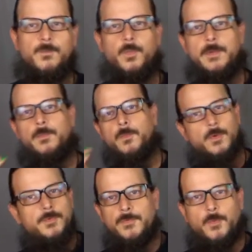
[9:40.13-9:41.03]

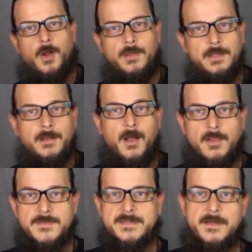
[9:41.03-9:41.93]
we're just walking, and
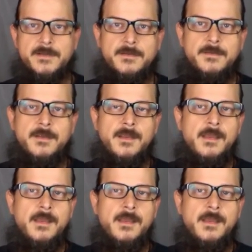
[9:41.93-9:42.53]
all of a sudden,